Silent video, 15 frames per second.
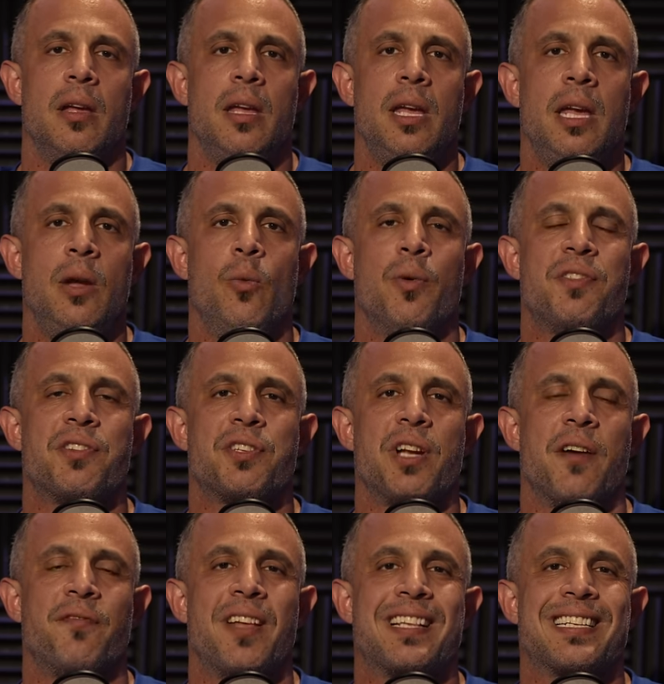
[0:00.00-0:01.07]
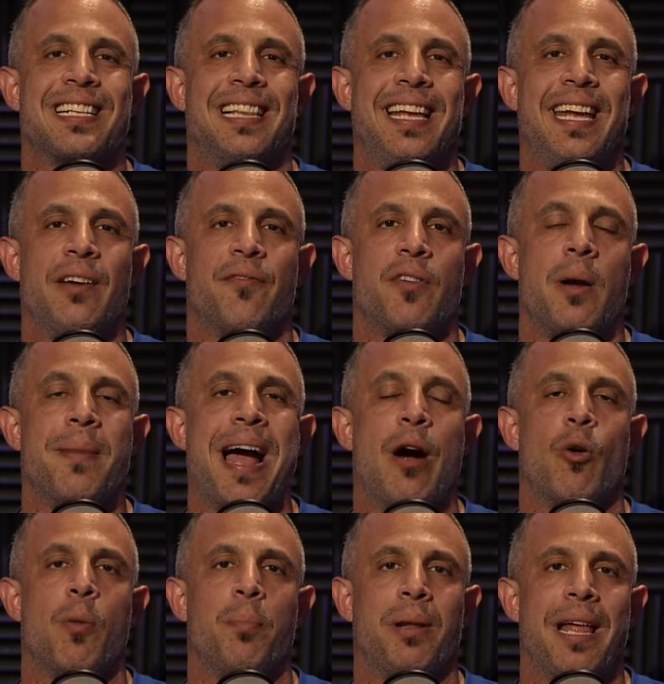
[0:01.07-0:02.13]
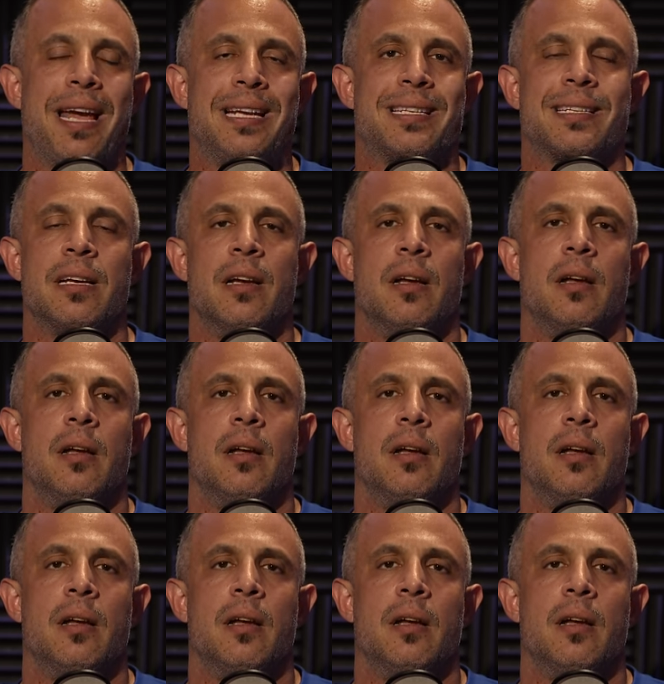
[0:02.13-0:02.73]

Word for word: Eat with stuff that's clean. From Our Place